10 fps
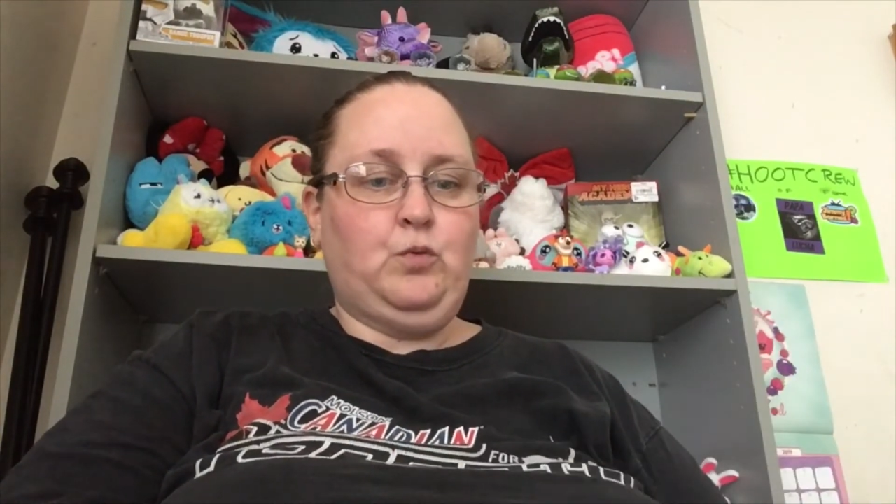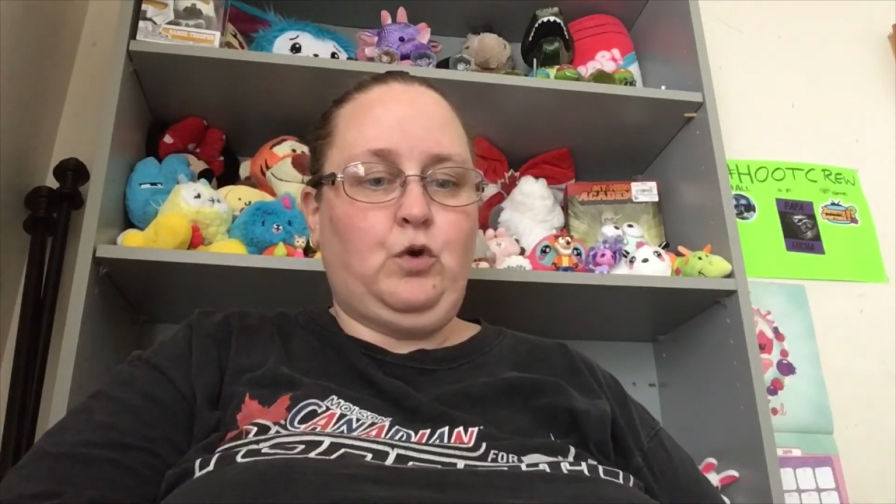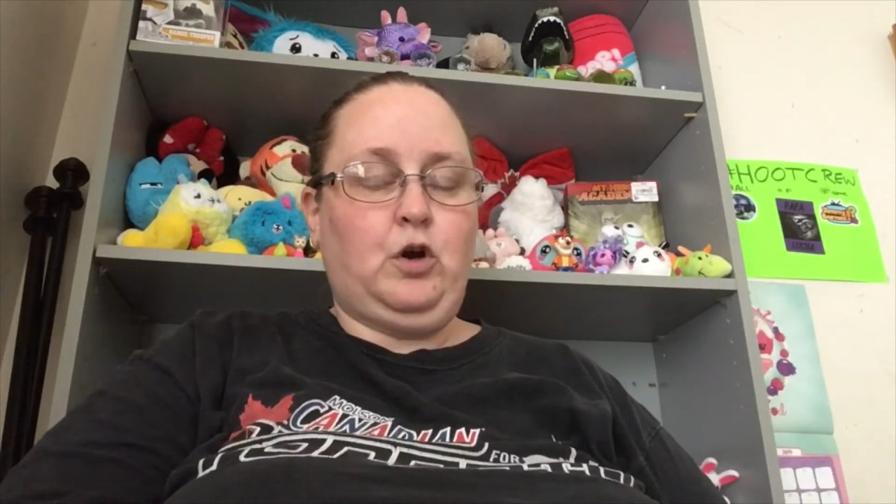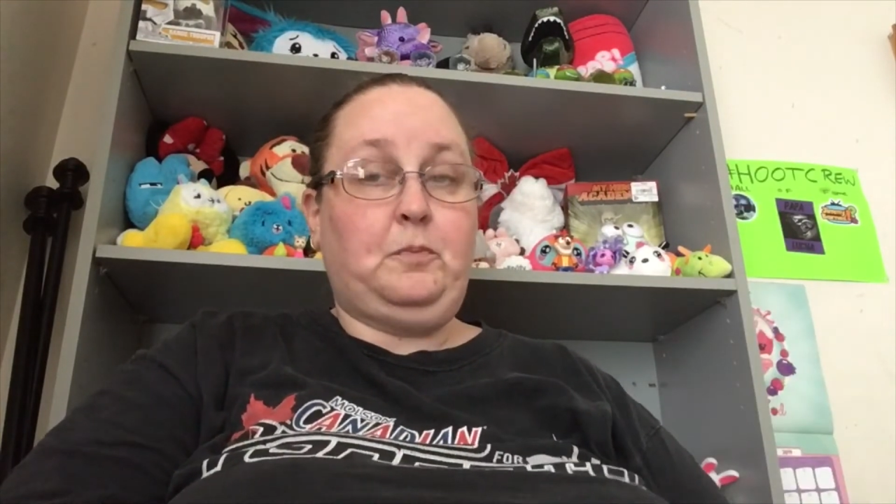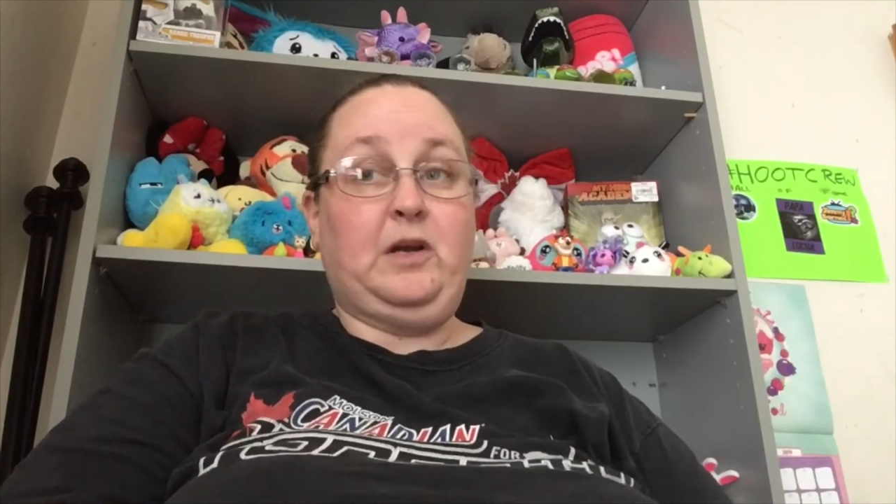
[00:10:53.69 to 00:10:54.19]

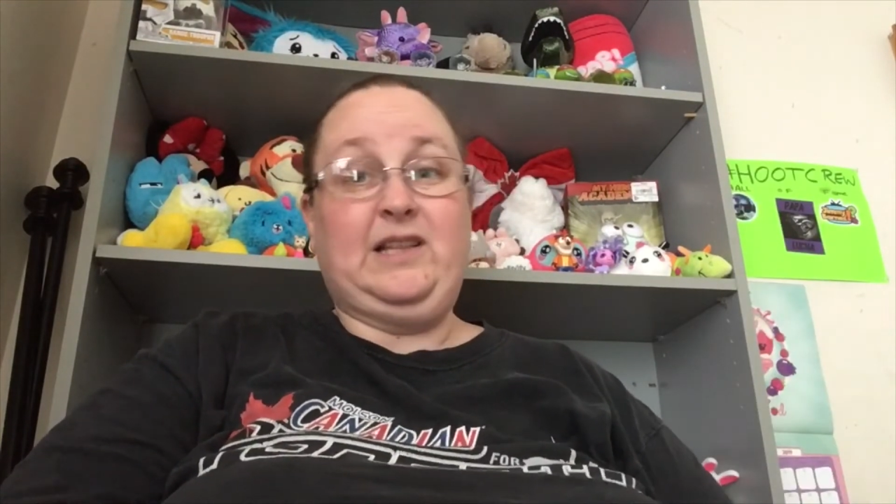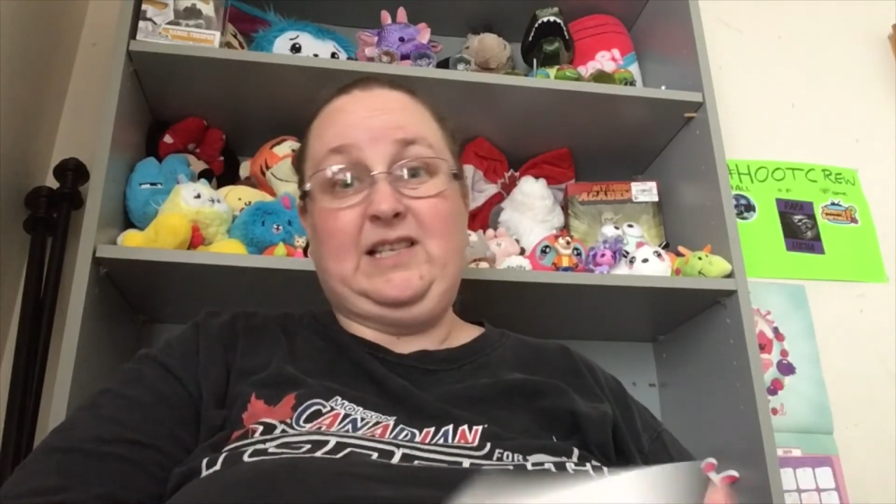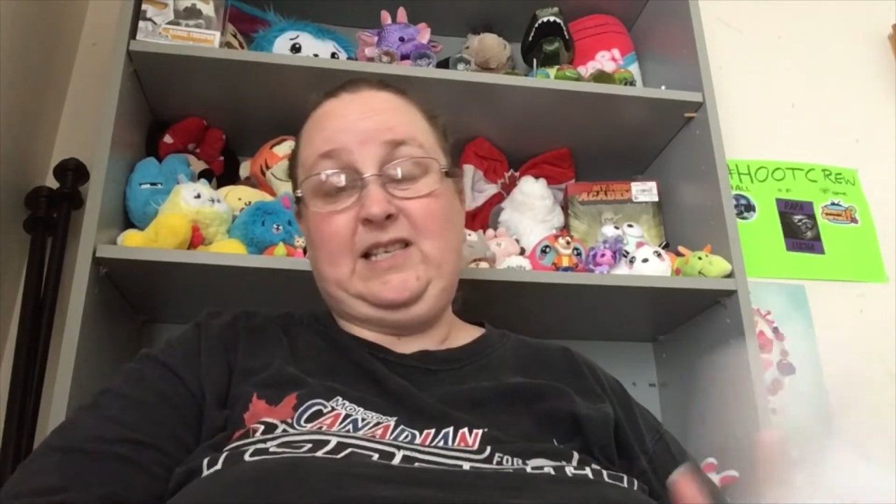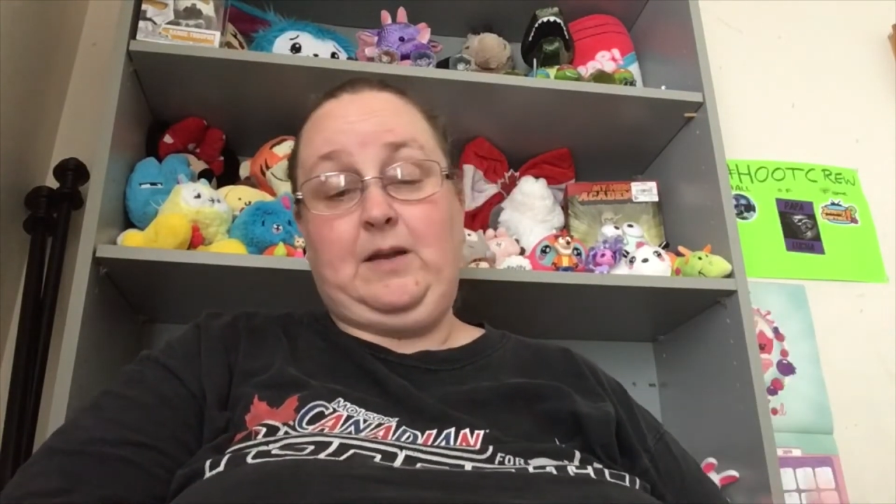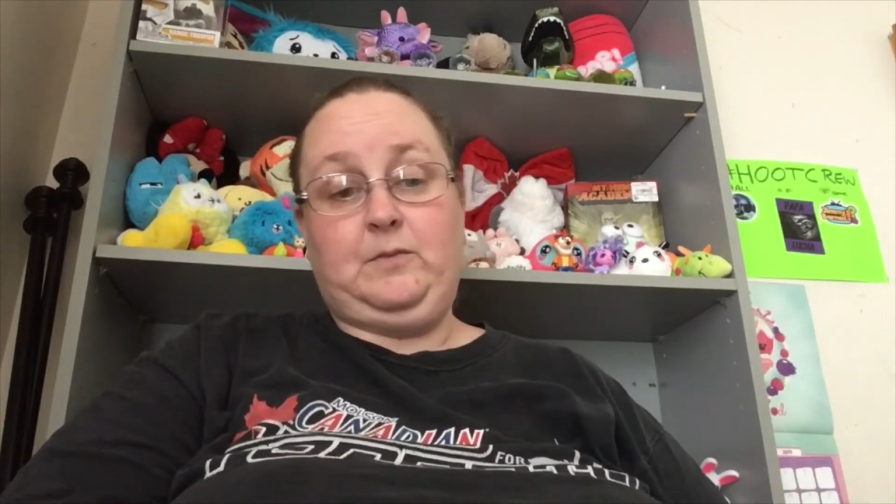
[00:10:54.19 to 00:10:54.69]
workbook at the
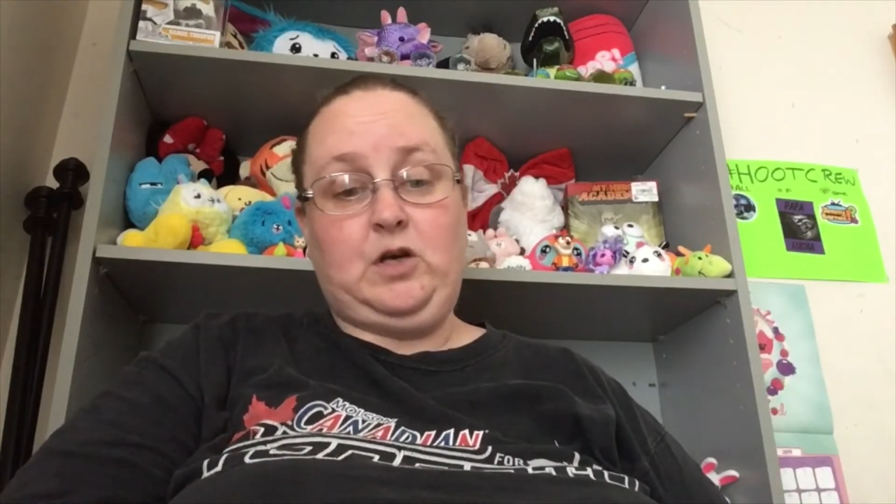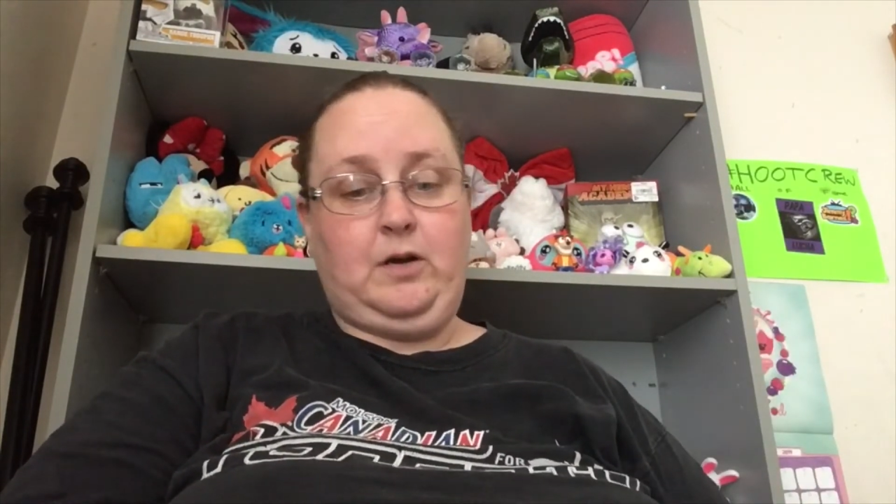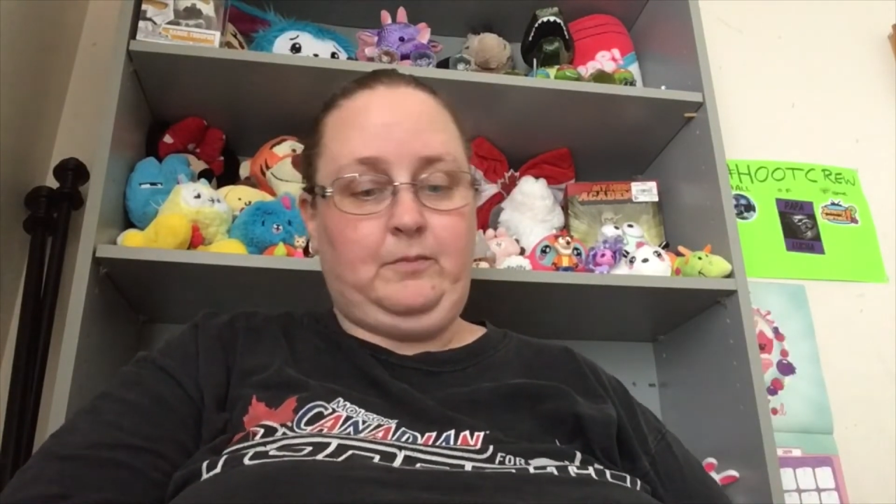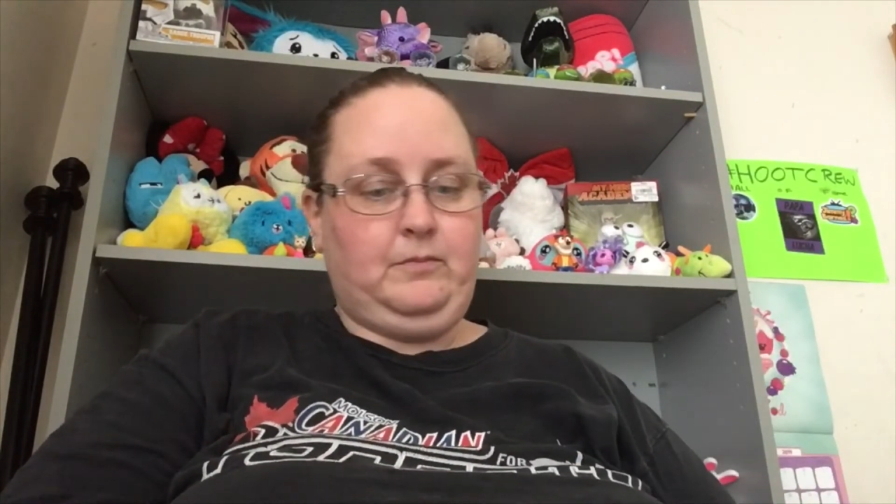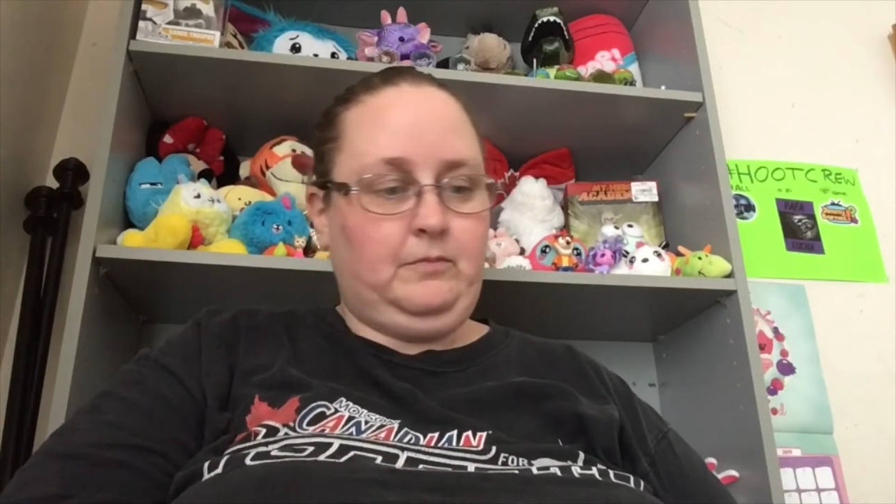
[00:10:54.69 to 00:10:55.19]
same
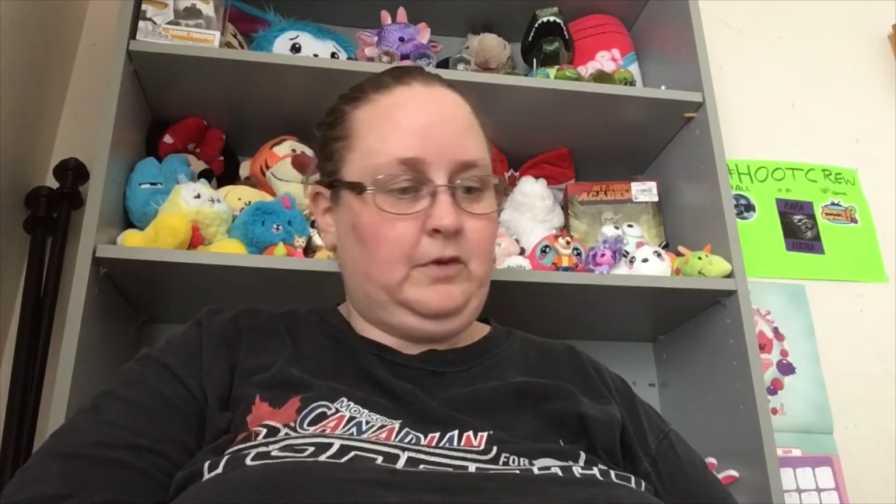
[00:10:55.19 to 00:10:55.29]
time,